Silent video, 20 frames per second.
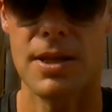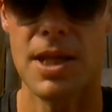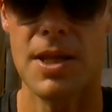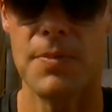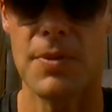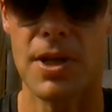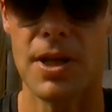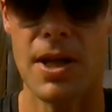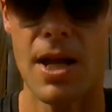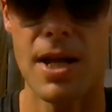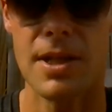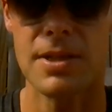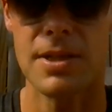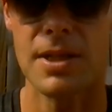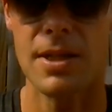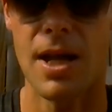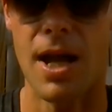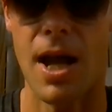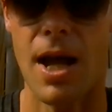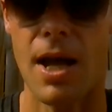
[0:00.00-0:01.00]
keep
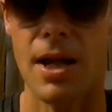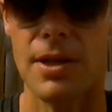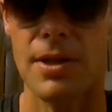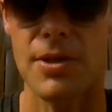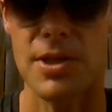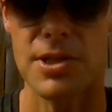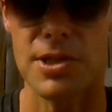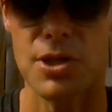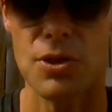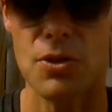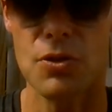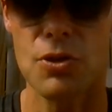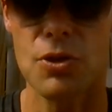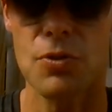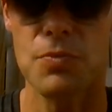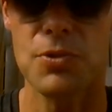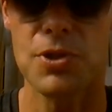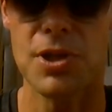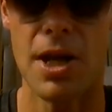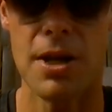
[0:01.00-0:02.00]
connected on this
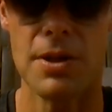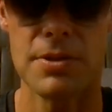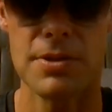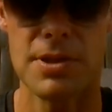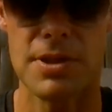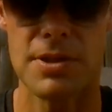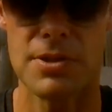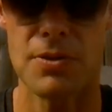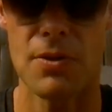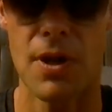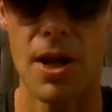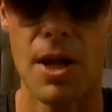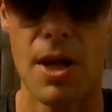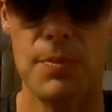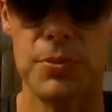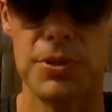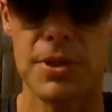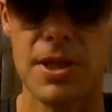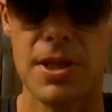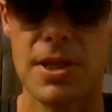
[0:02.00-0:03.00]
YouTube channel,
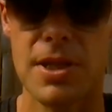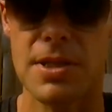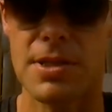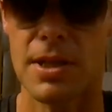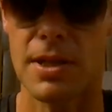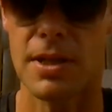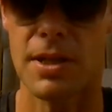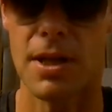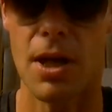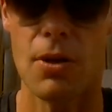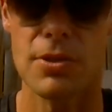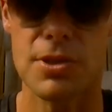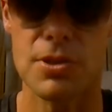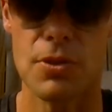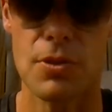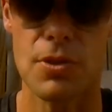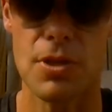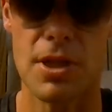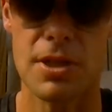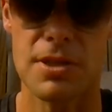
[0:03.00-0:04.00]
subscribe please, and
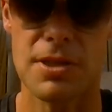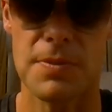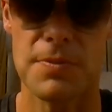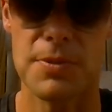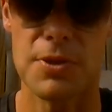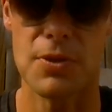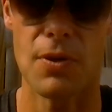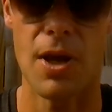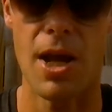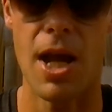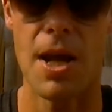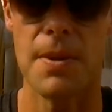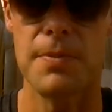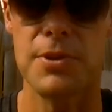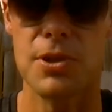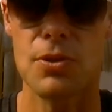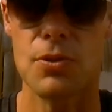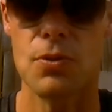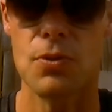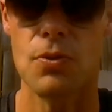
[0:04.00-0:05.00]
also you can subscribe
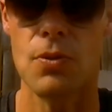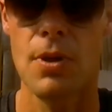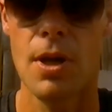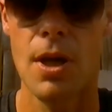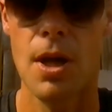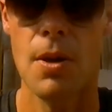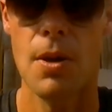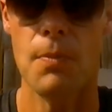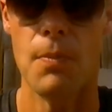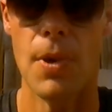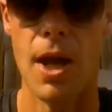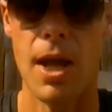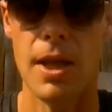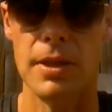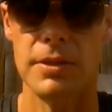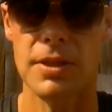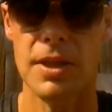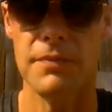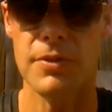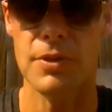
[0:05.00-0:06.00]
to
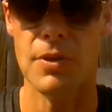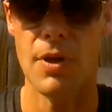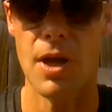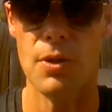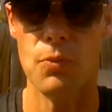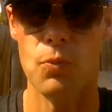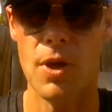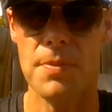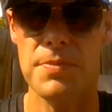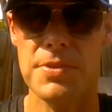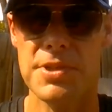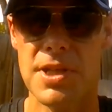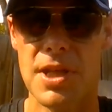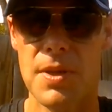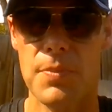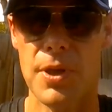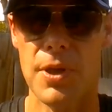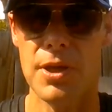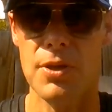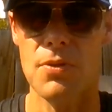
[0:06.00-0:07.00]
my Lovely Grind
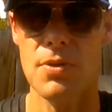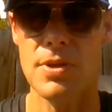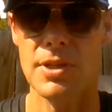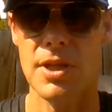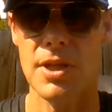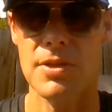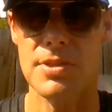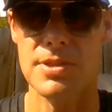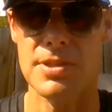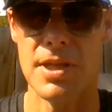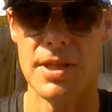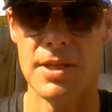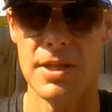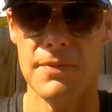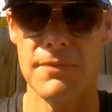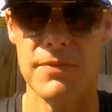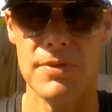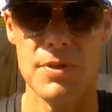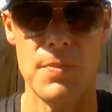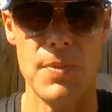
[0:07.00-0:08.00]
website by going there and signing
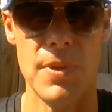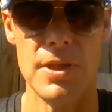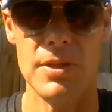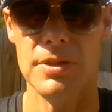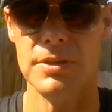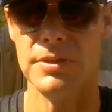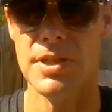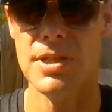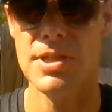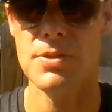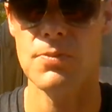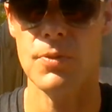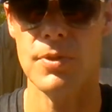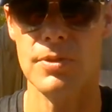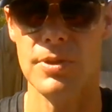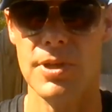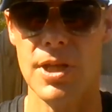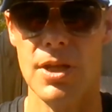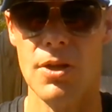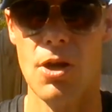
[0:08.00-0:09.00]
up for the mailing list
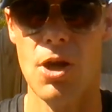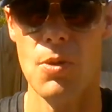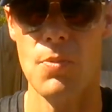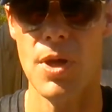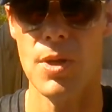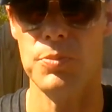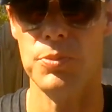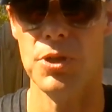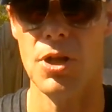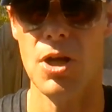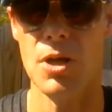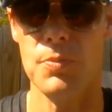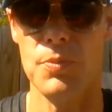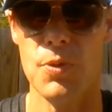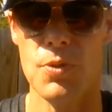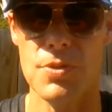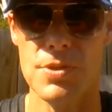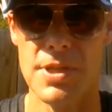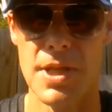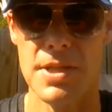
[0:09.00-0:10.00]
where you'll get all my blog
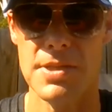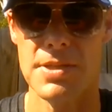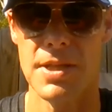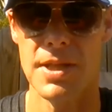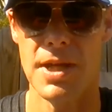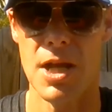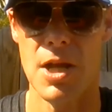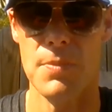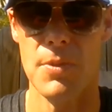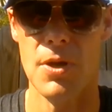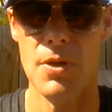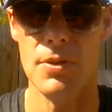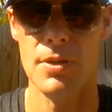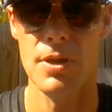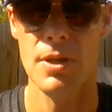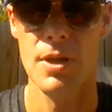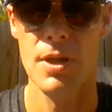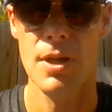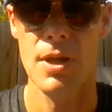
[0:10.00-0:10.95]
posts as they come out.